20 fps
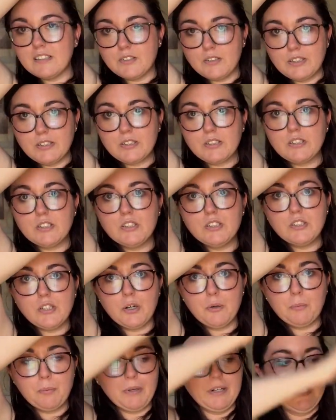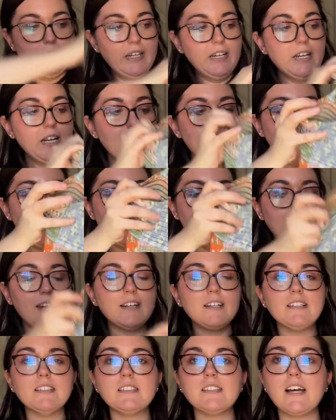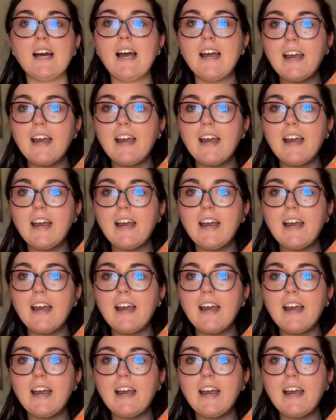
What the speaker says: dress is so pretty, and I